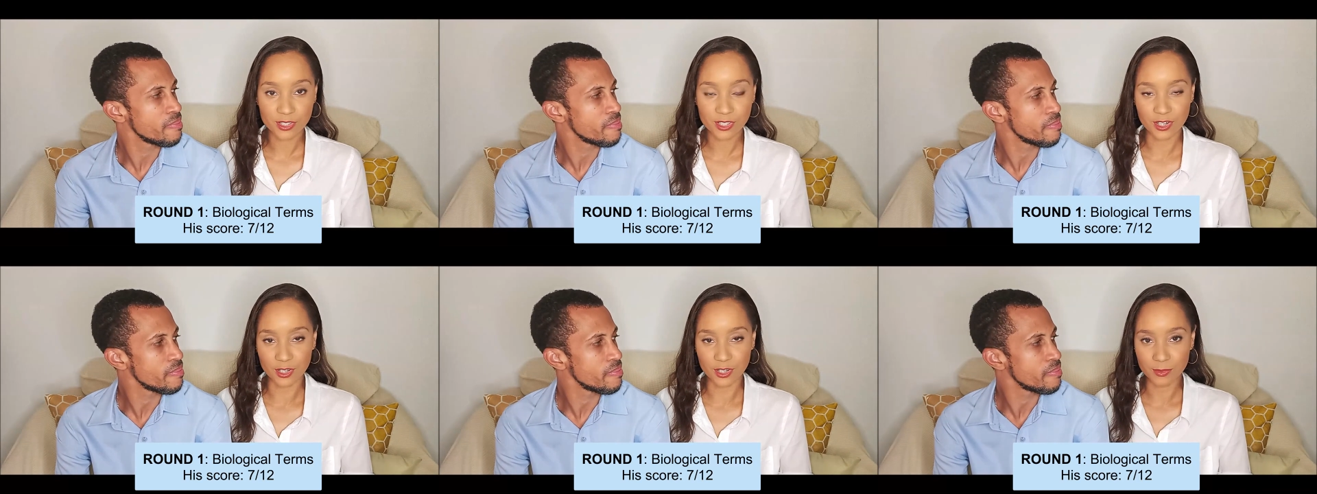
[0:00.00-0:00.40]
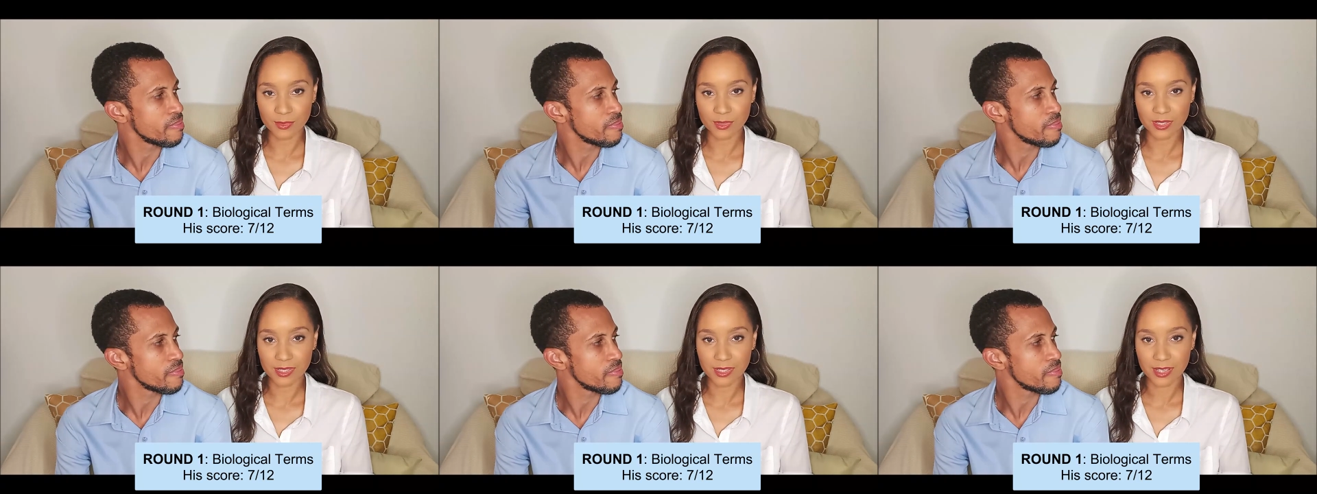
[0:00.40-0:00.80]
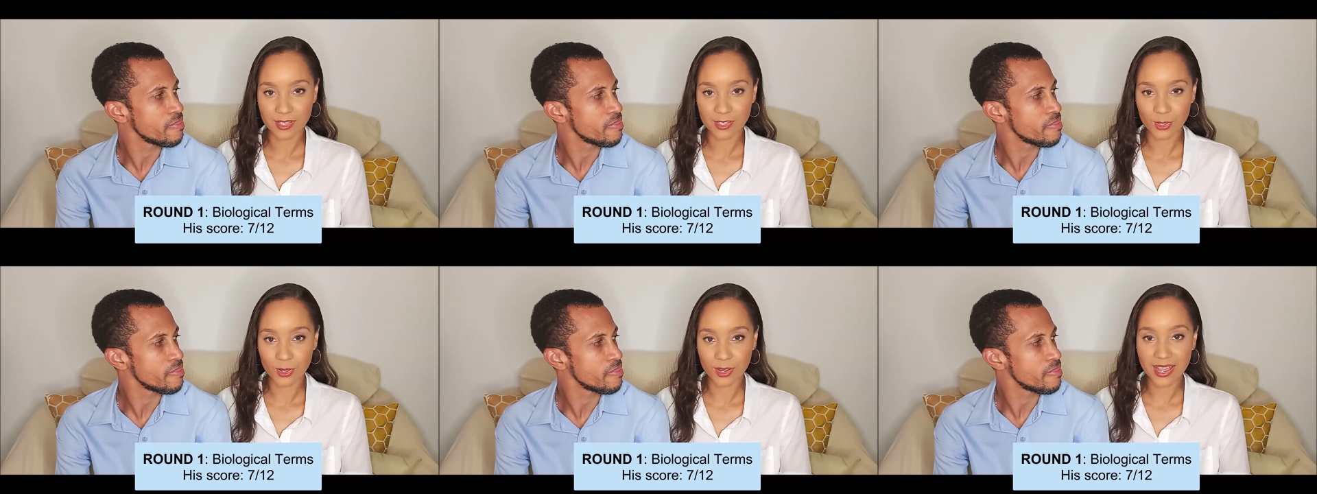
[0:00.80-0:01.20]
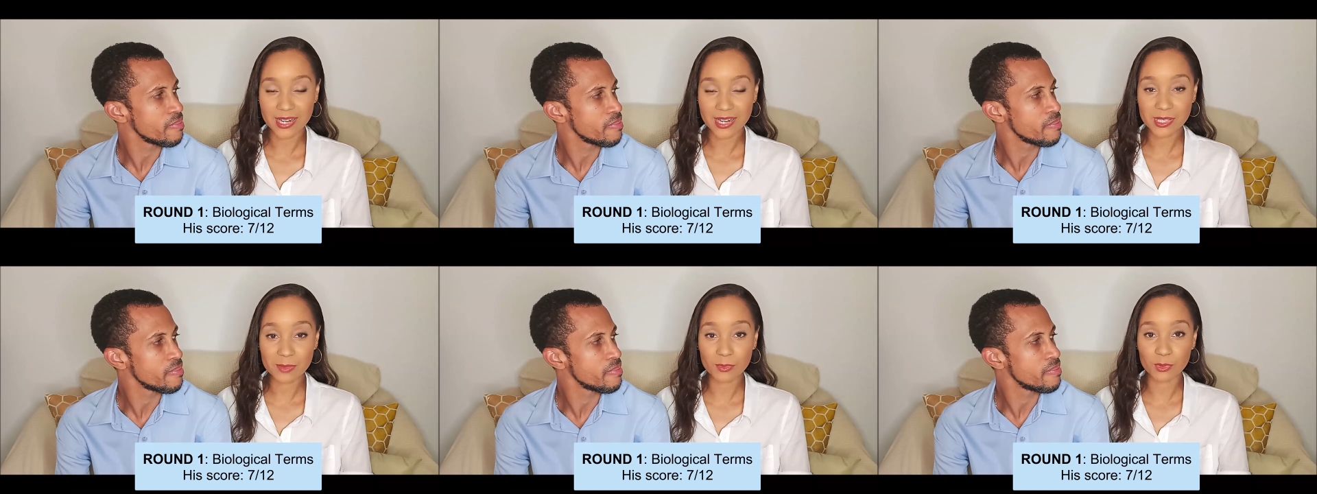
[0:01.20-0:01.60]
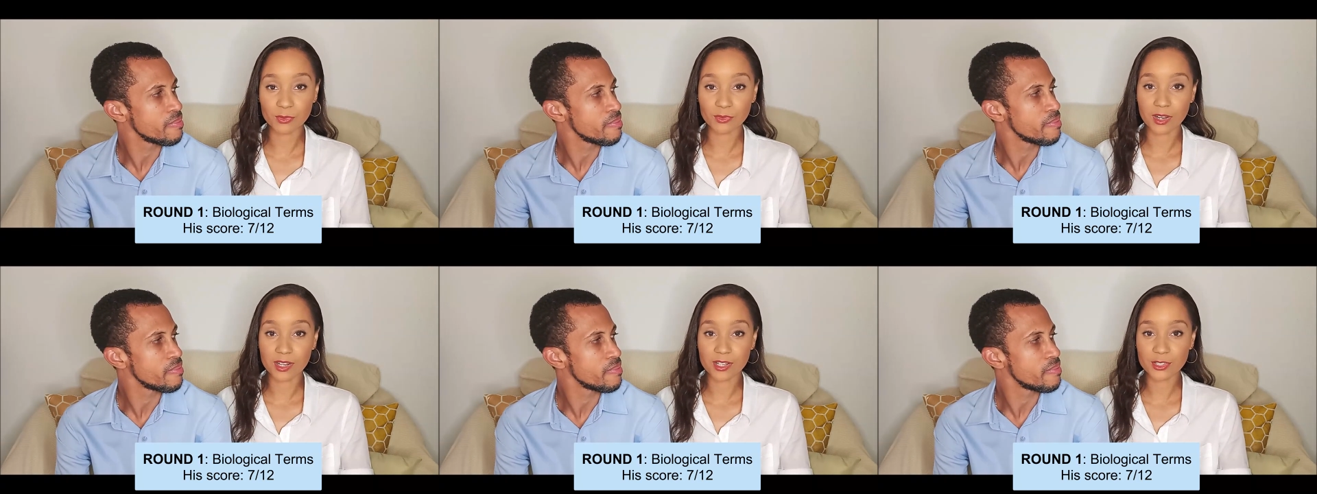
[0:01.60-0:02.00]
Speaker 1: terms. So let us move
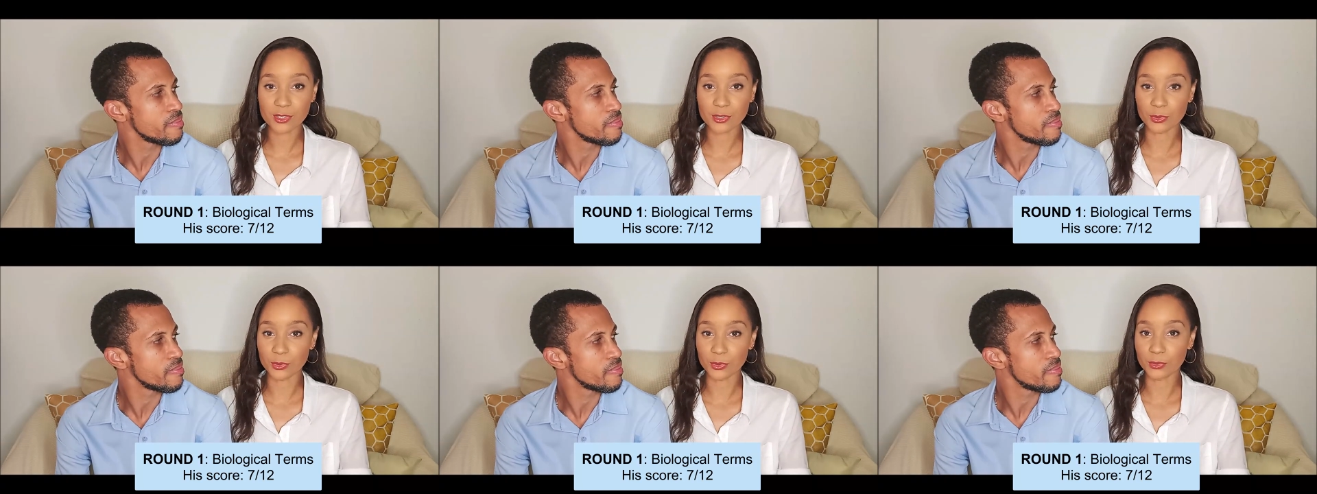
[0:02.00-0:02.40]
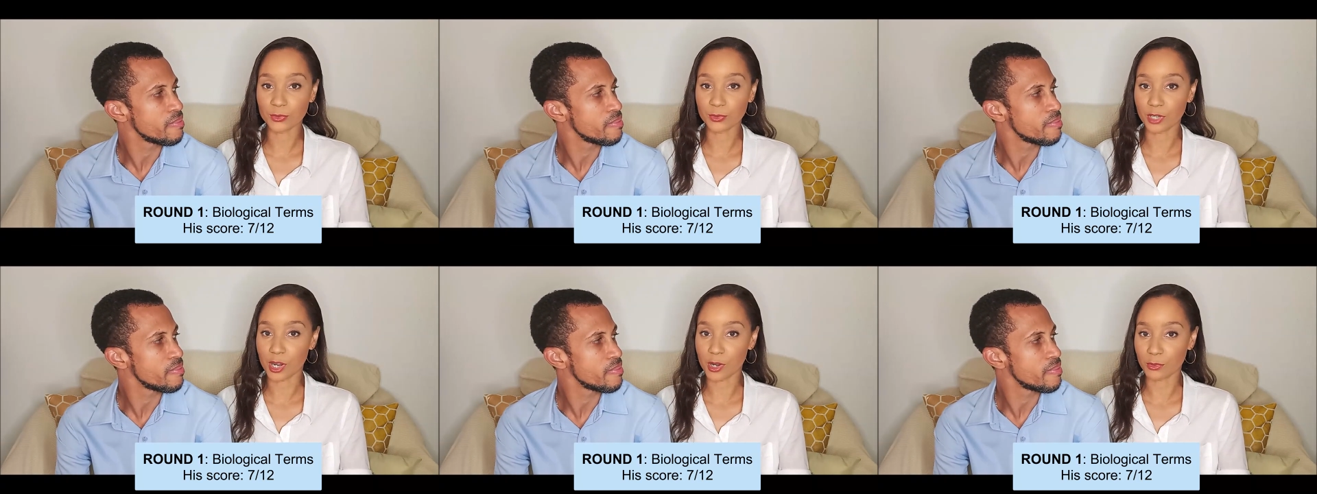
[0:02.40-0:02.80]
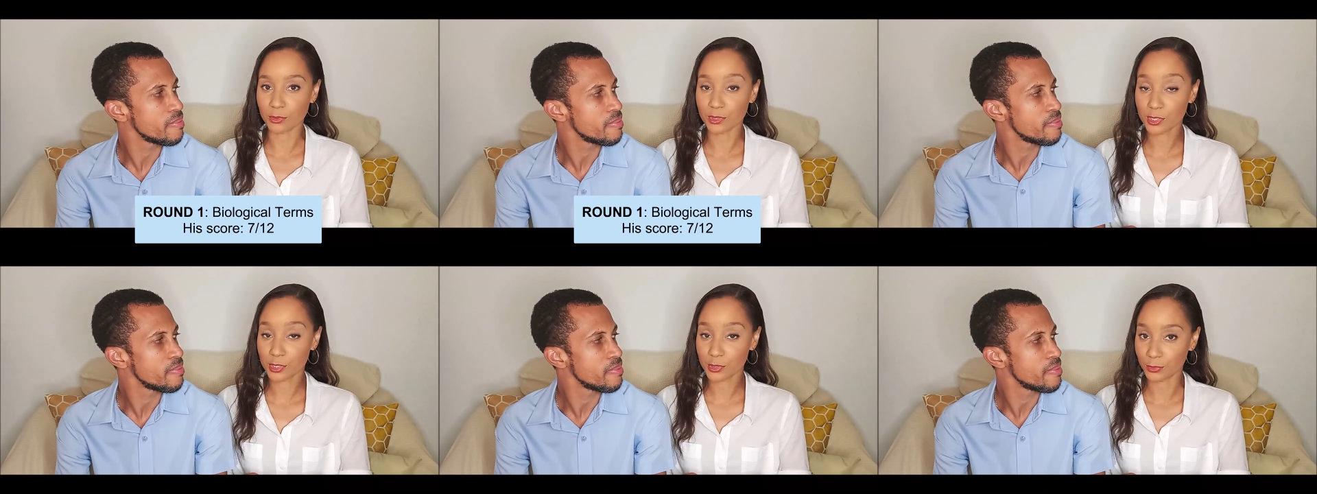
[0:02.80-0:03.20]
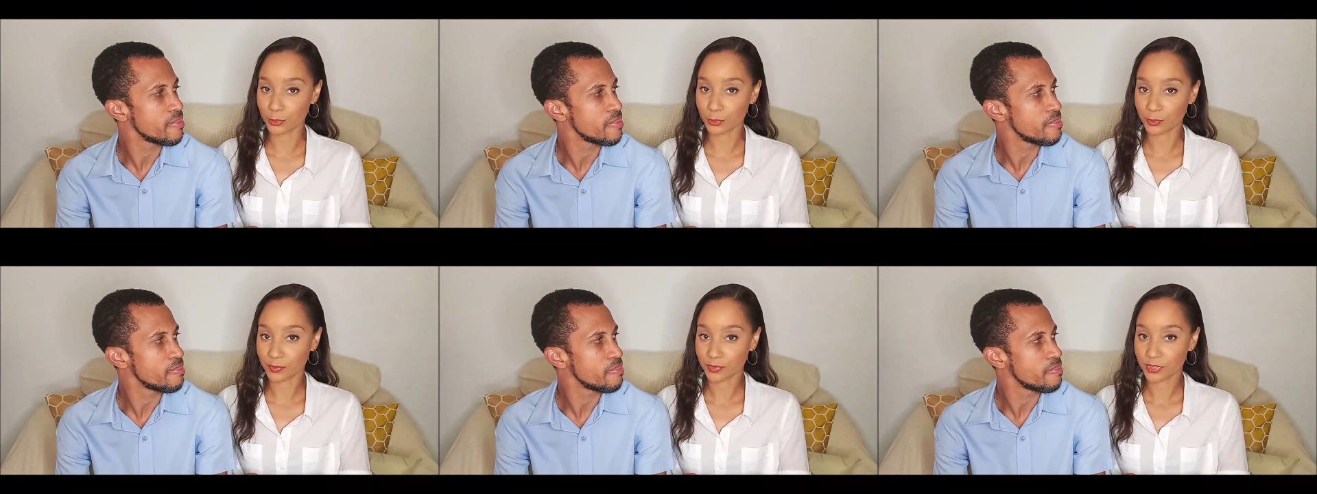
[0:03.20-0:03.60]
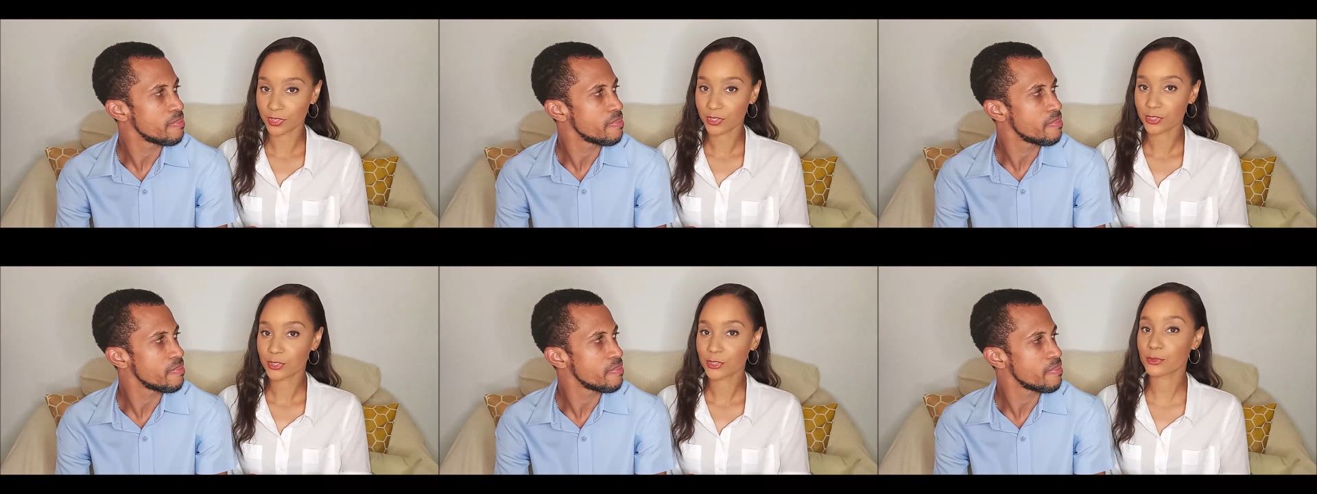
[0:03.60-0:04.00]
on to round two,
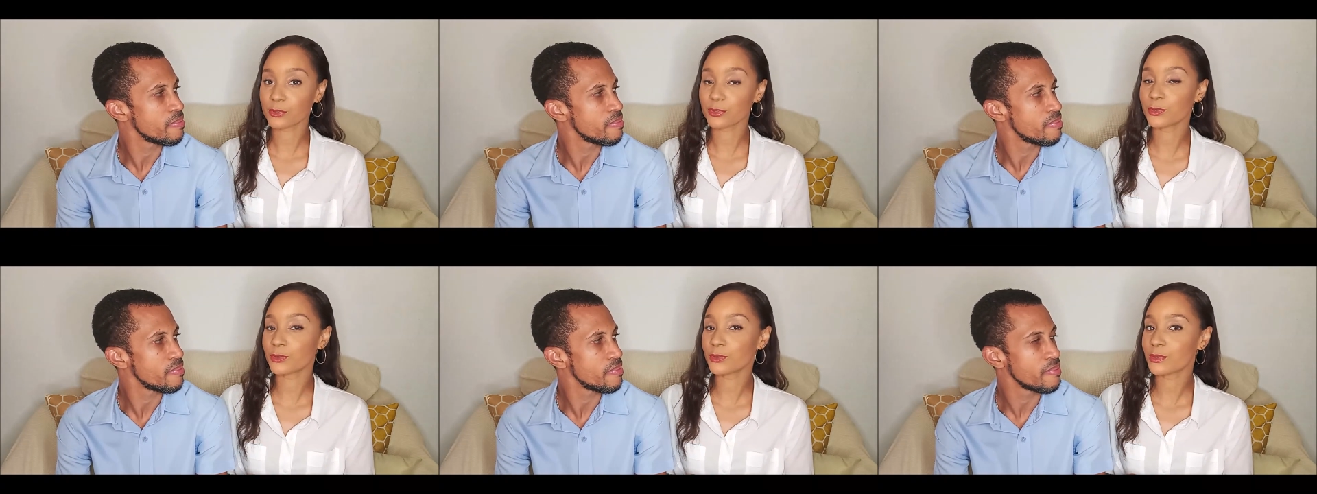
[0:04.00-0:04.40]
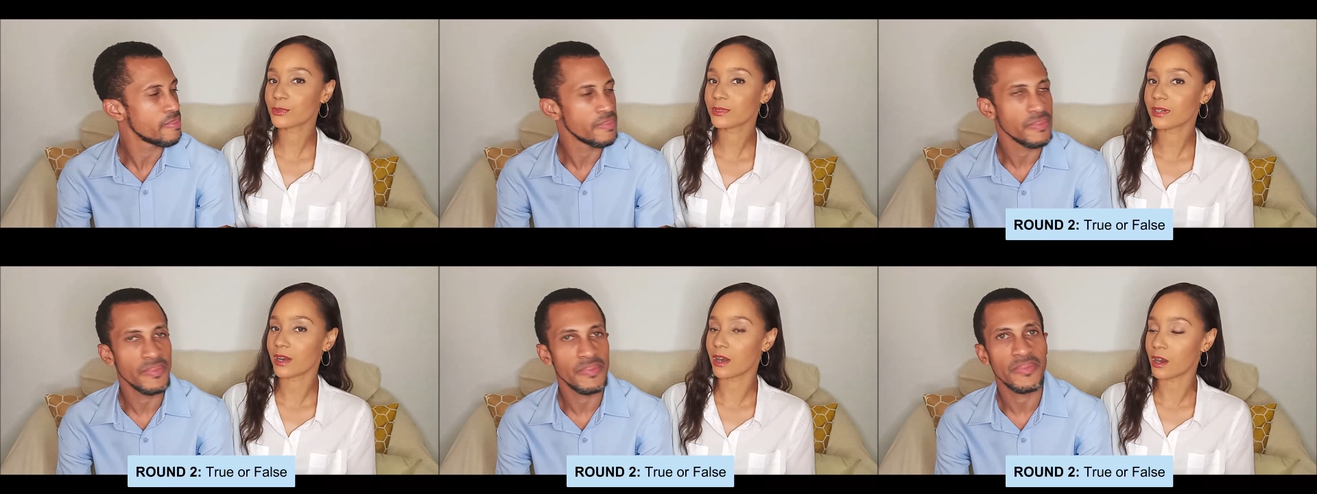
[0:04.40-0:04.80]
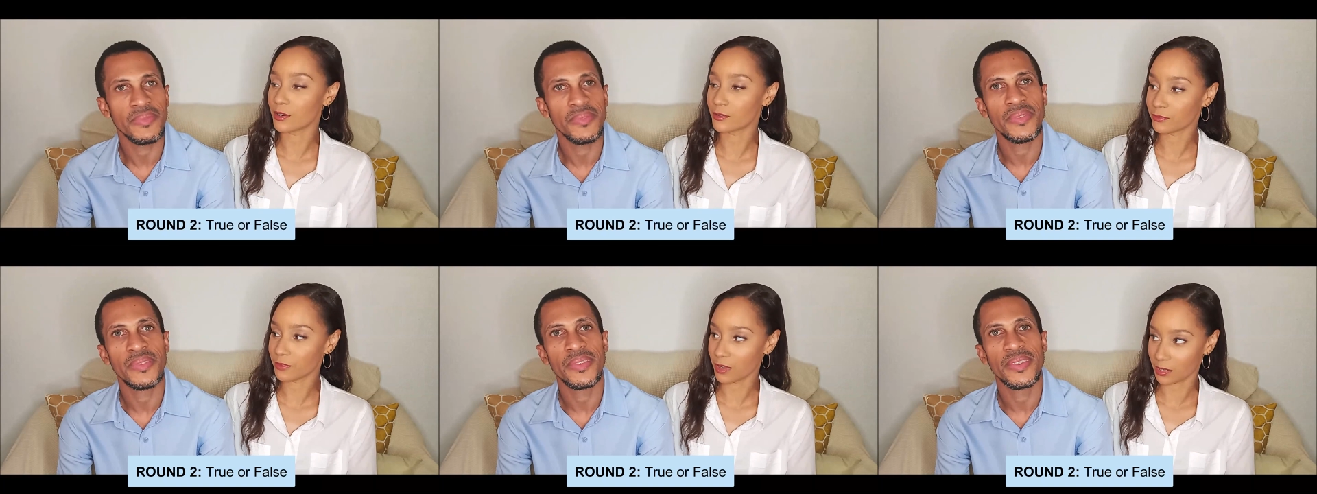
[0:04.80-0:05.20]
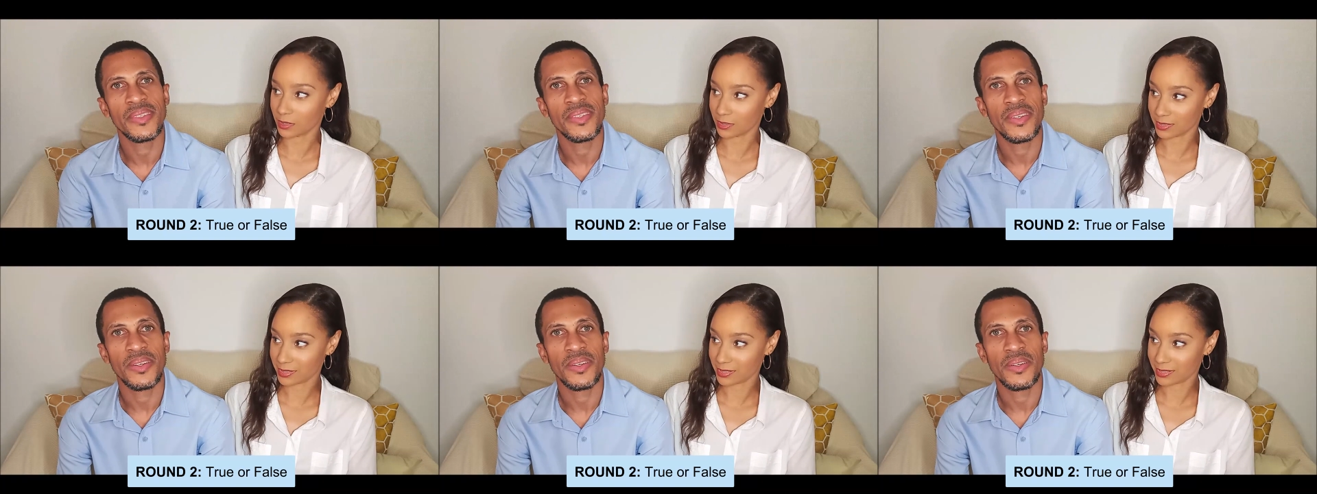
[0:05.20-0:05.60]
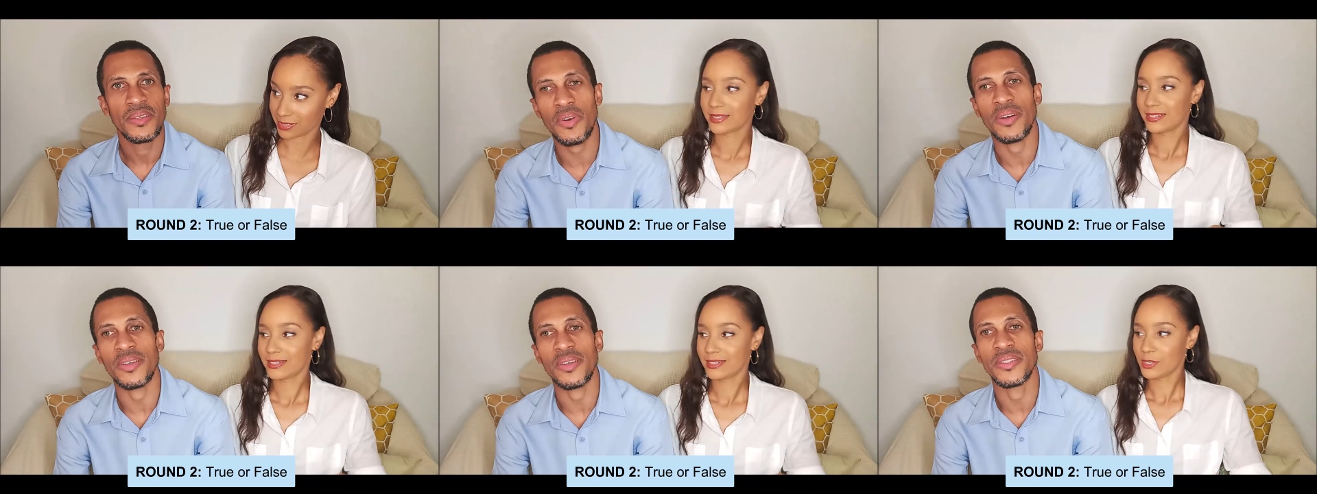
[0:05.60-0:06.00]
true are false. False.